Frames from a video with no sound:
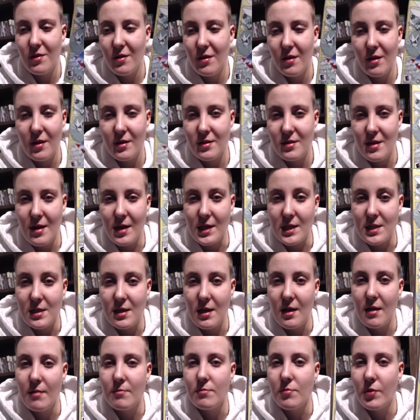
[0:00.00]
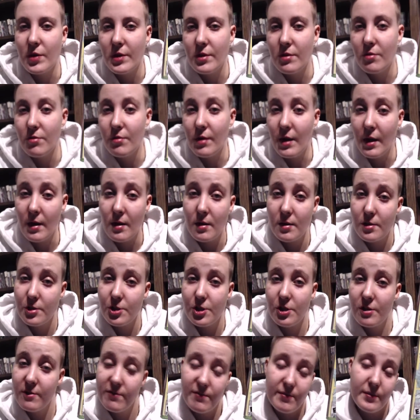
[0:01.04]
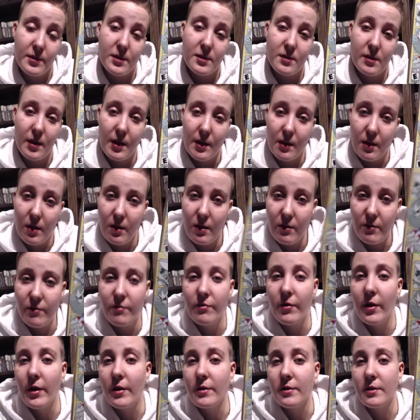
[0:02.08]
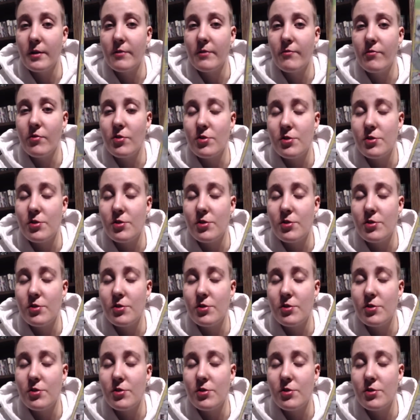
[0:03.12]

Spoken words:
The exact same, but you get achievements. I love hunting for